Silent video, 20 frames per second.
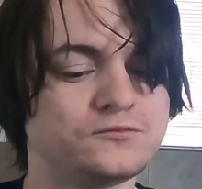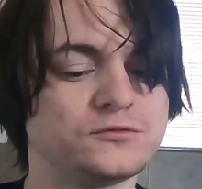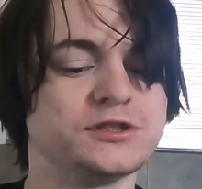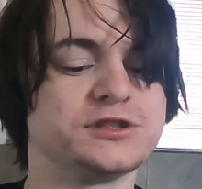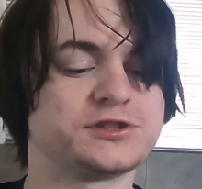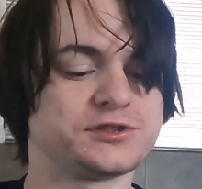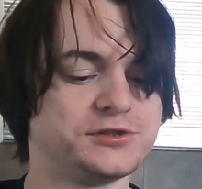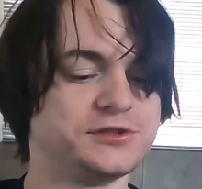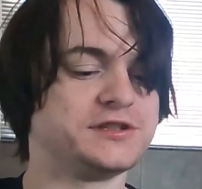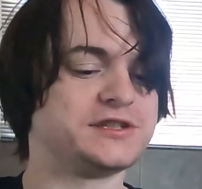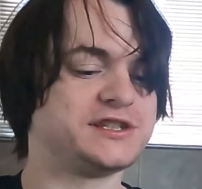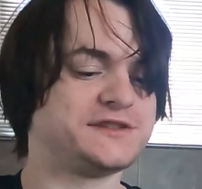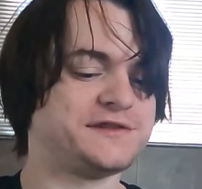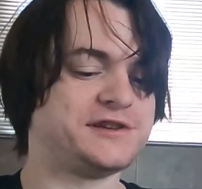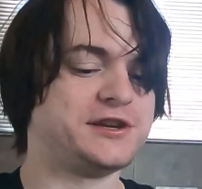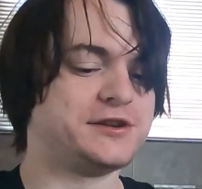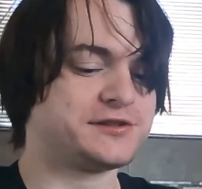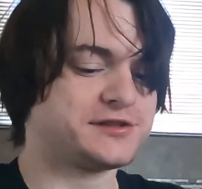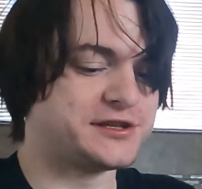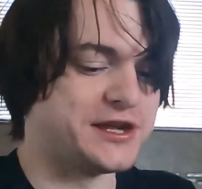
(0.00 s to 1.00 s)
As soon as this
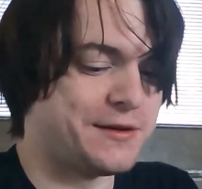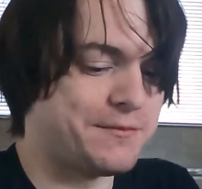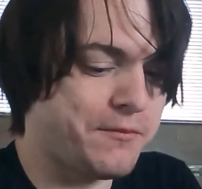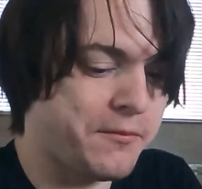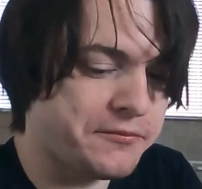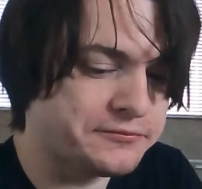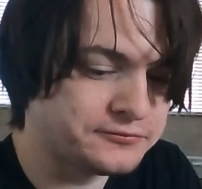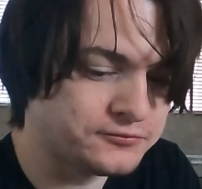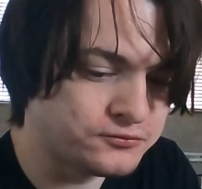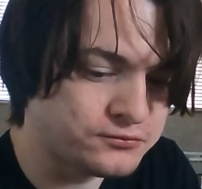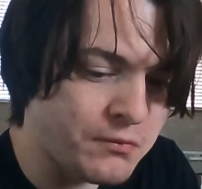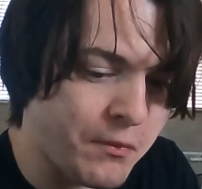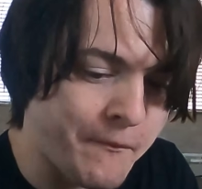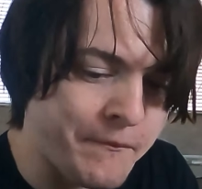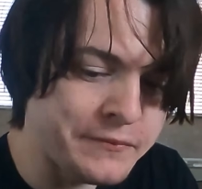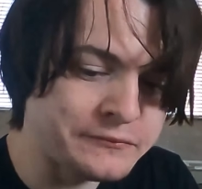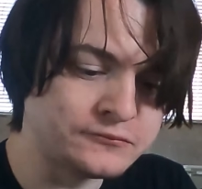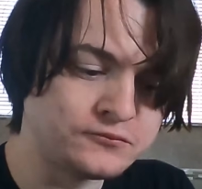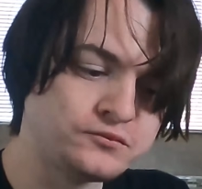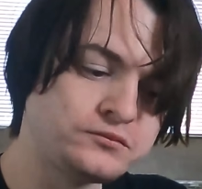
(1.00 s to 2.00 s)
video's done.
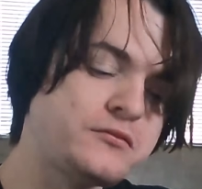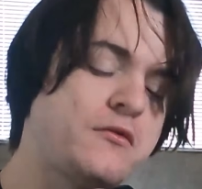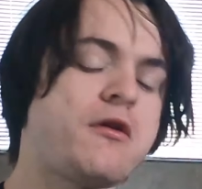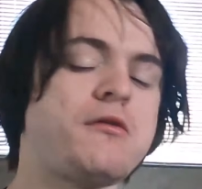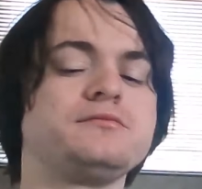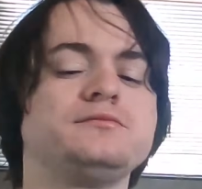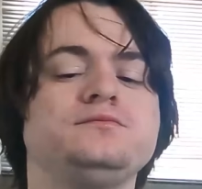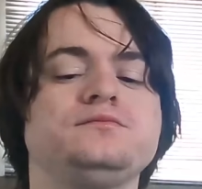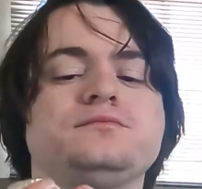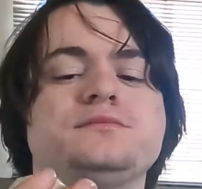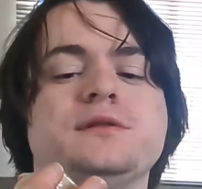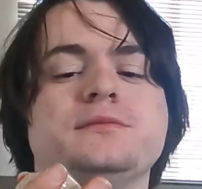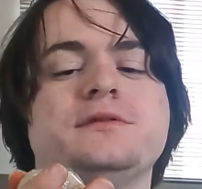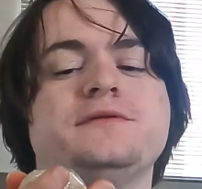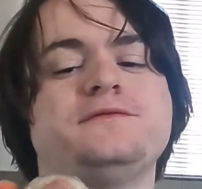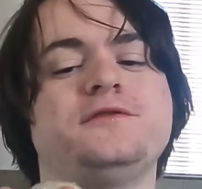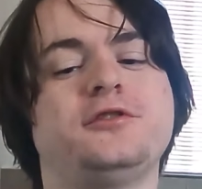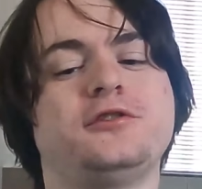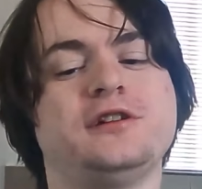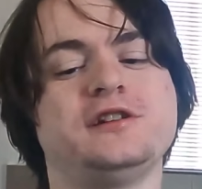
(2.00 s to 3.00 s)
But
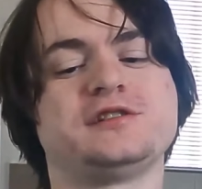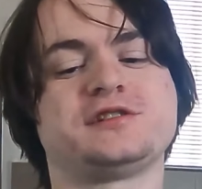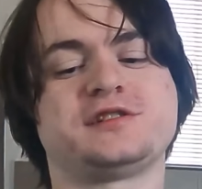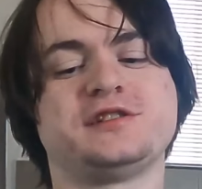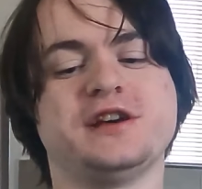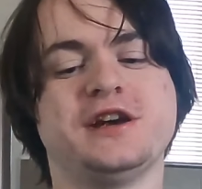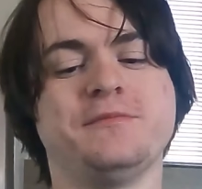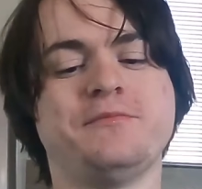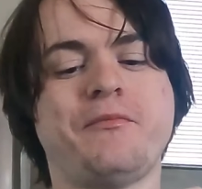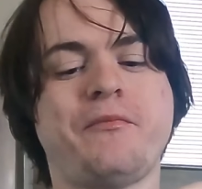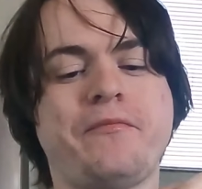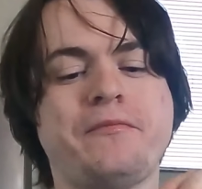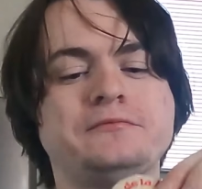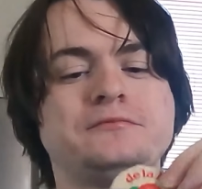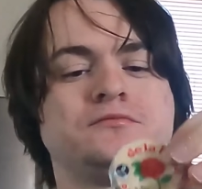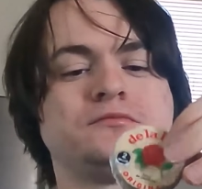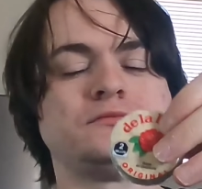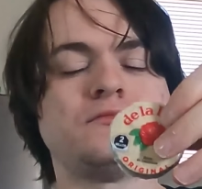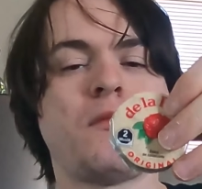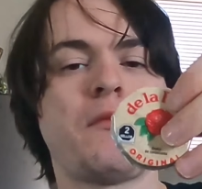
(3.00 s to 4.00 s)
before it's done,
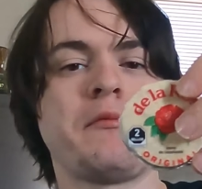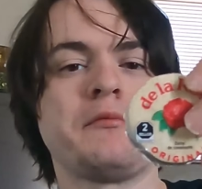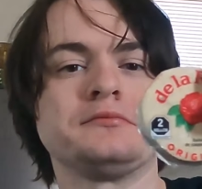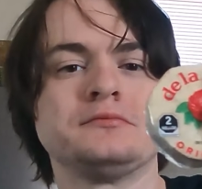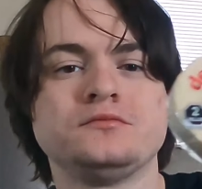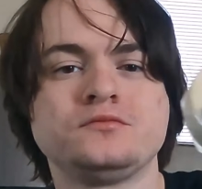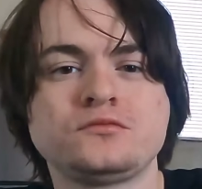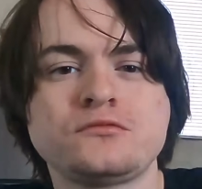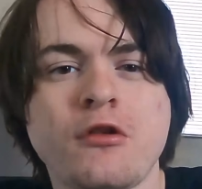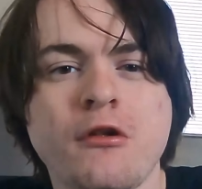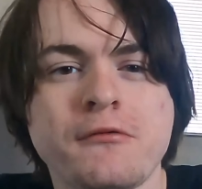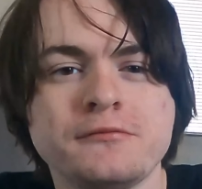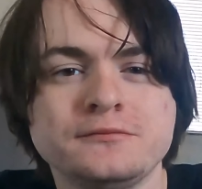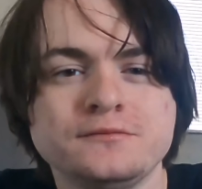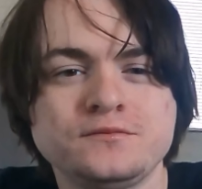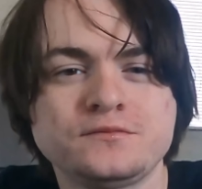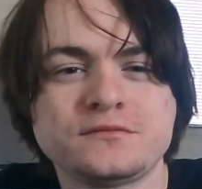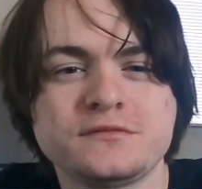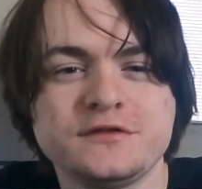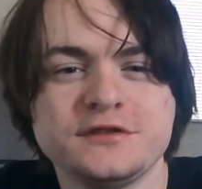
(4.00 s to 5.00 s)

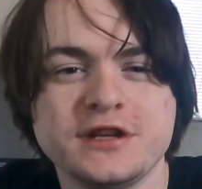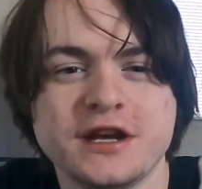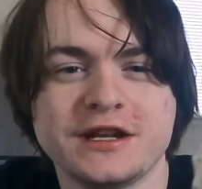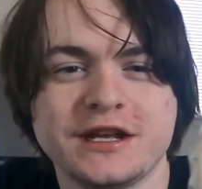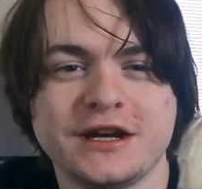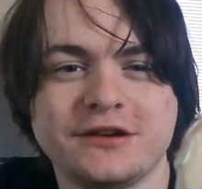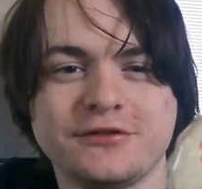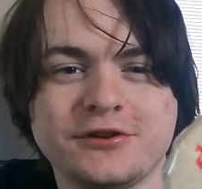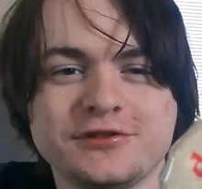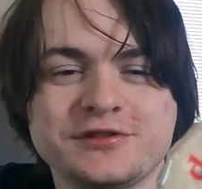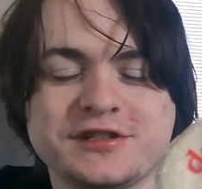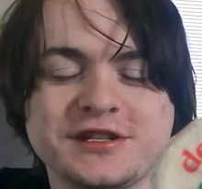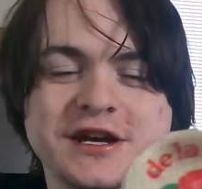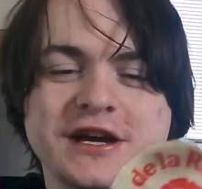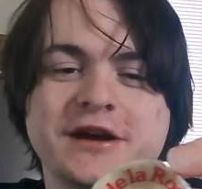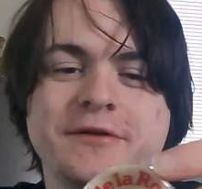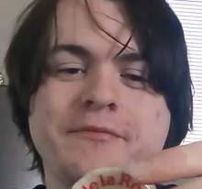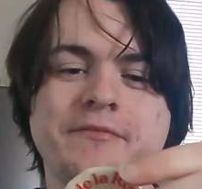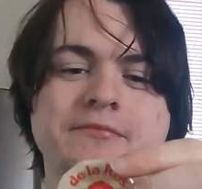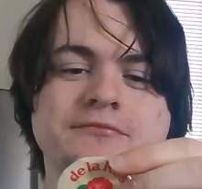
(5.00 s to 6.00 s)
De La
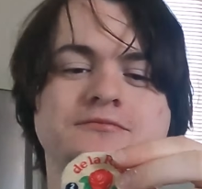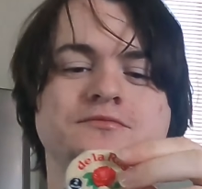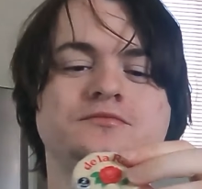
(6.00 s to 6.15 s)
Rosa.